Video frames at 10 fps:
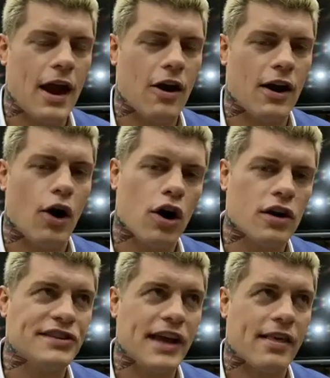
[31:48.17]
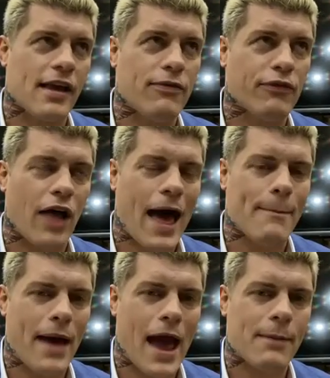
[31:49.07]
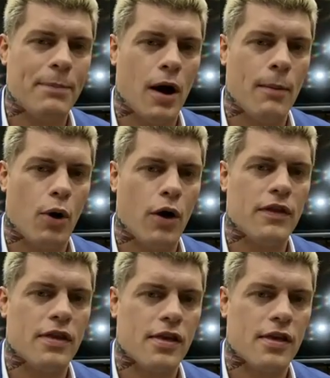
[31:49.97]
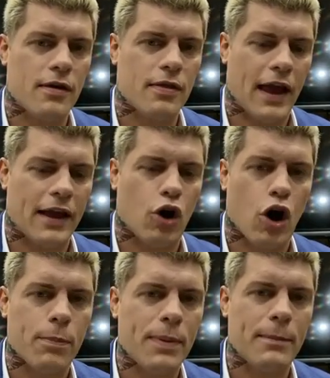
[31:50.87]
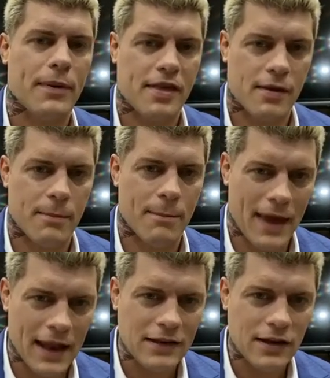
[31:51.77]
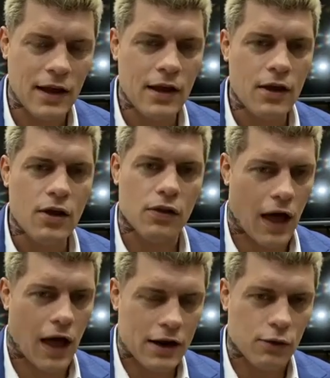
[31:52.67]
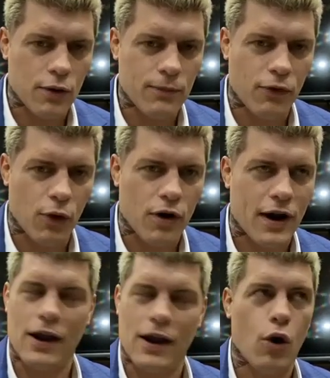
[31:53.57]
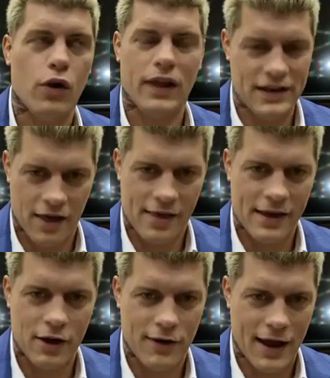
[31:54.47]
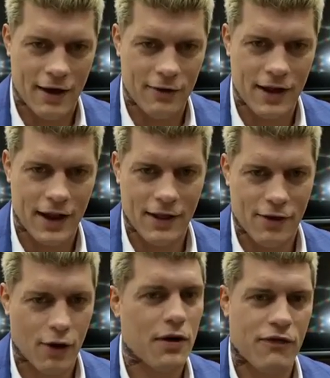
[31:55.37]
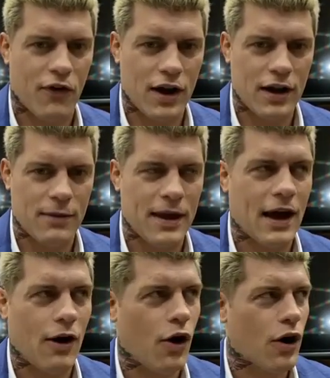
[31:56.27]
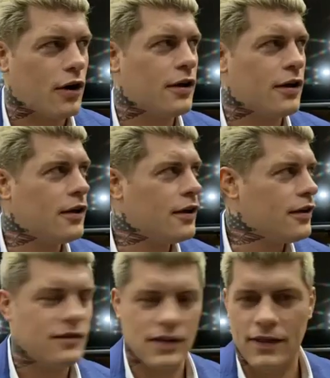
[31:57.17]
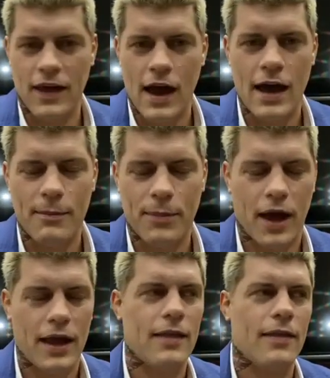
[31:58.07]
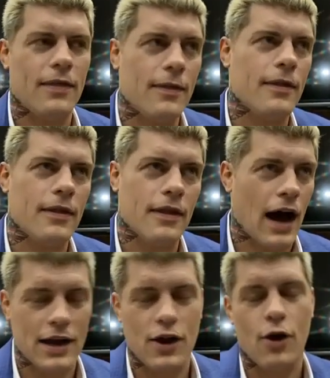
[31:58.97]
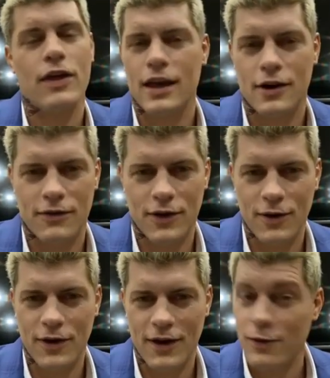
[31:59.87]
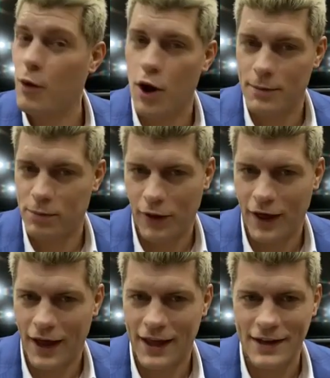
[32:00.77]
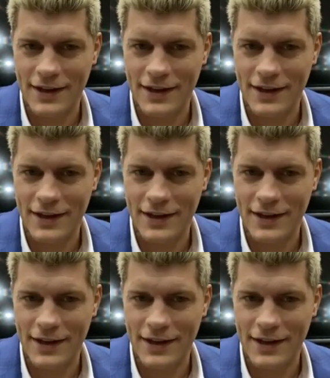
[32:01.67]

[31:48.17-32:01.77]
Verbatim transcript: and Arn takes a flat back bump on the like carpet, but cement locker room floor, and Ole doesn't go down. And it's uh-huh. always funny to me how Arn did that. But I know the interview. If you want to play it,